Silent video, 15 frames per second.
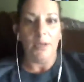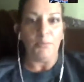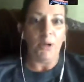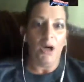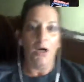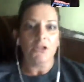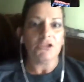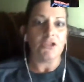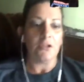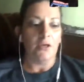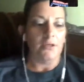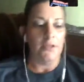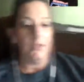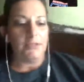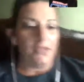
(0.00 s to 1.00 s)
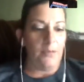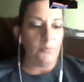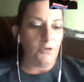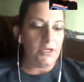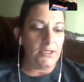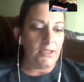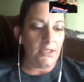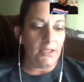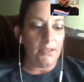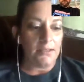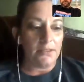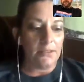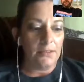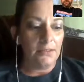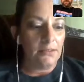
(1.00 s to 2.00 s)
posture all the time reading
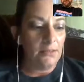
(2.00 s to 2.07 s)
this.